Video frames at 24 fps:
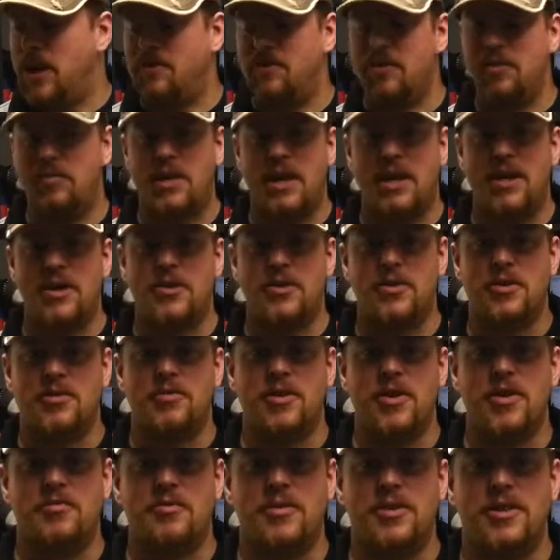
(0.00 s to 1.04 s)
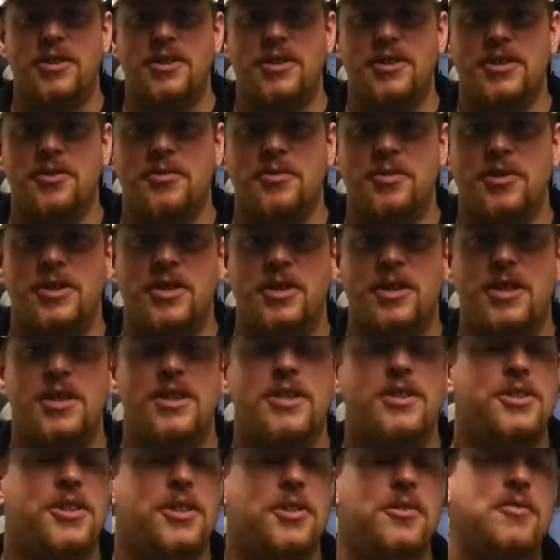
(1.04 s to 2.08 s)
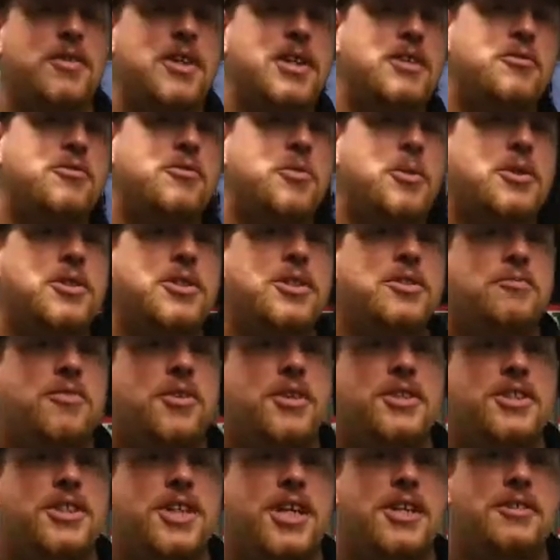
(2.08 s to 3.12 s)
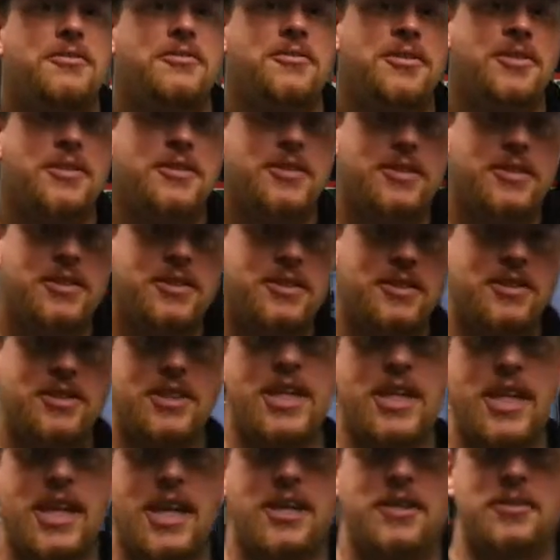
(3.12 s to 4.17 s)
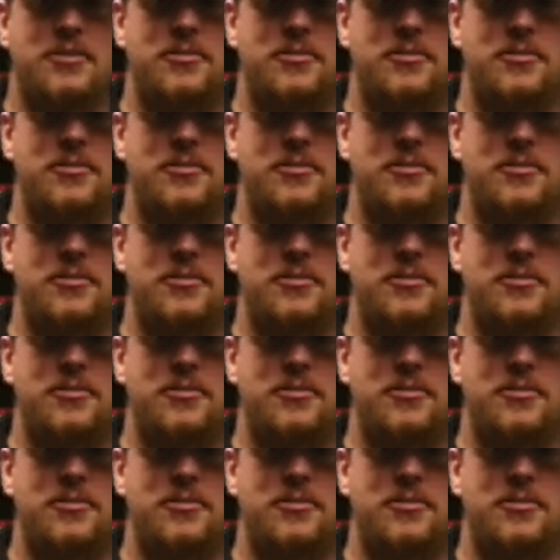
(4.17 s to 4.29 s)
her back on the road very soon. So thanks for watching, ride safe, take care.